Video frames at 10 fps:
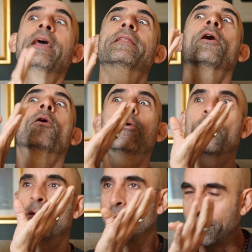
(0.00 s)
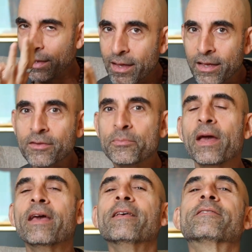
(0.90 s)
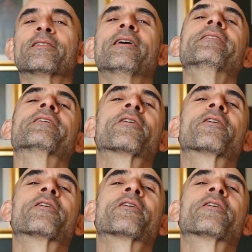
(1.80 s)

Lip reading: the whole thing is based on